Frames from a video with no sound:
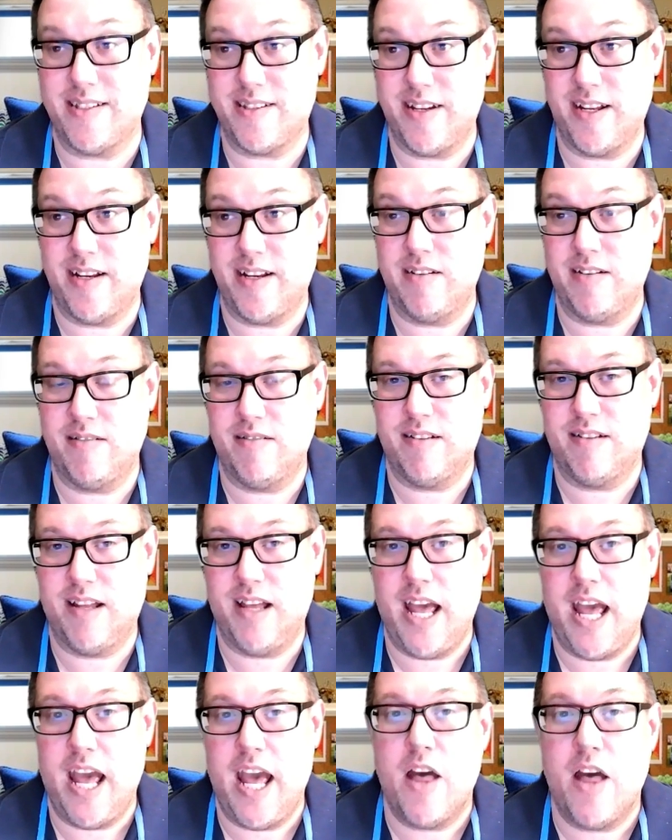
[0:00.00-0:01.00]
it.
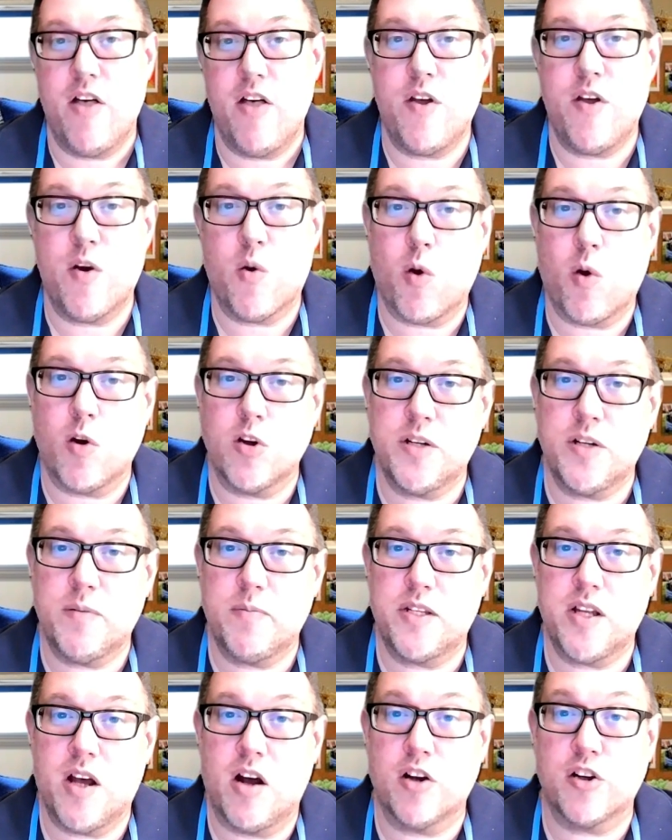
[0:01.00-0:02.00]
Their worship
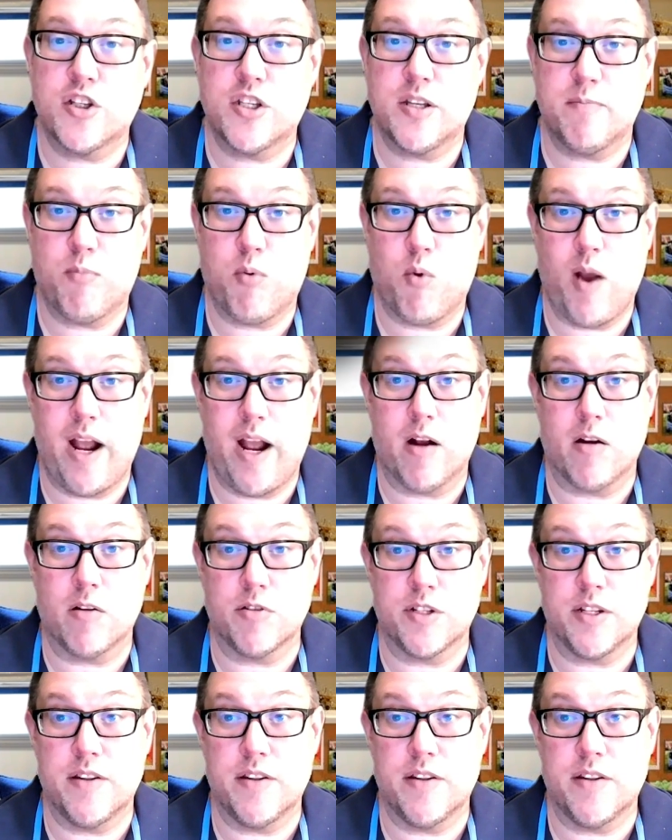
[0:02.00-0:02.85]
songs and prayers,